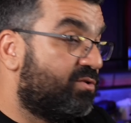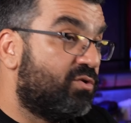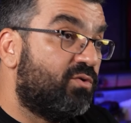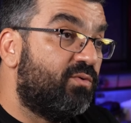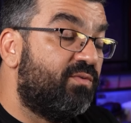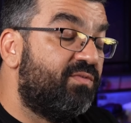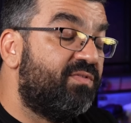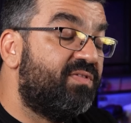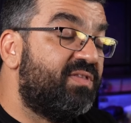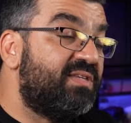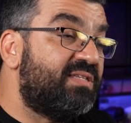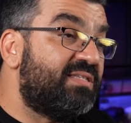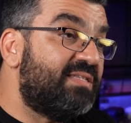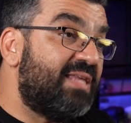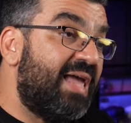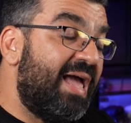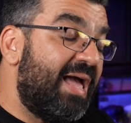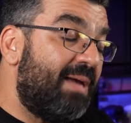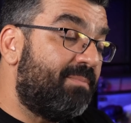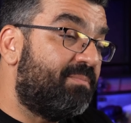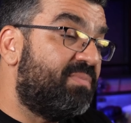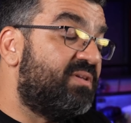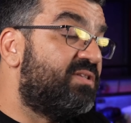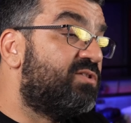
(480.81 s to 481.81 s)
so this
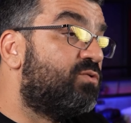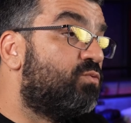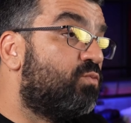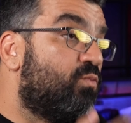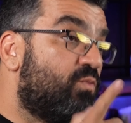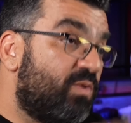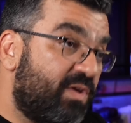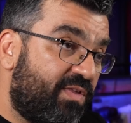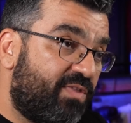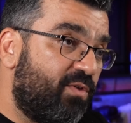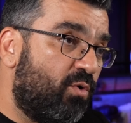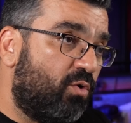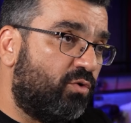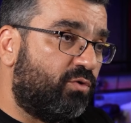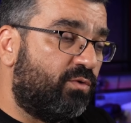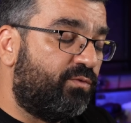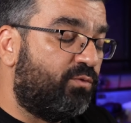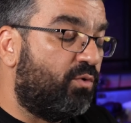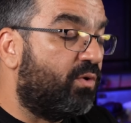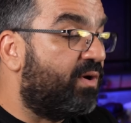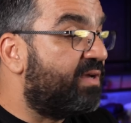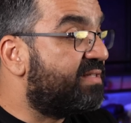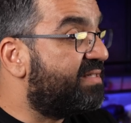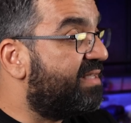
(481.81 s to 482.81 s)
happens with
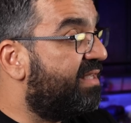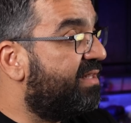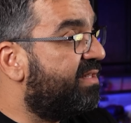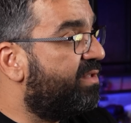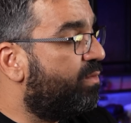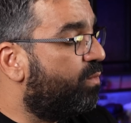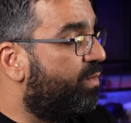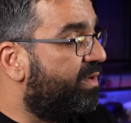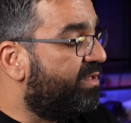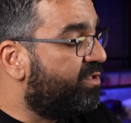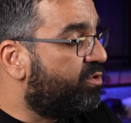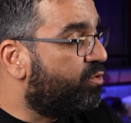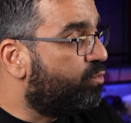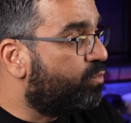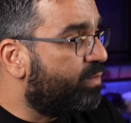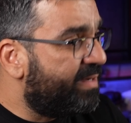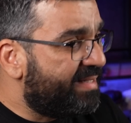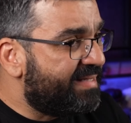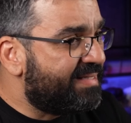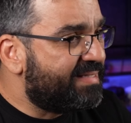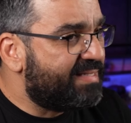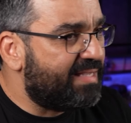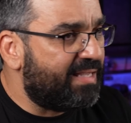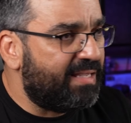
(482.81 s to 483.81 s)
autofocus and the
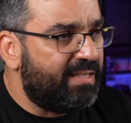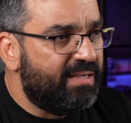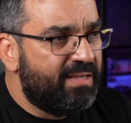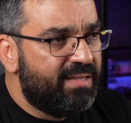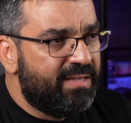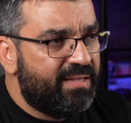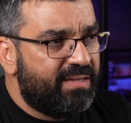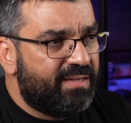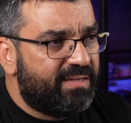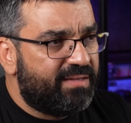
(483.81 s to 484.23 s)
120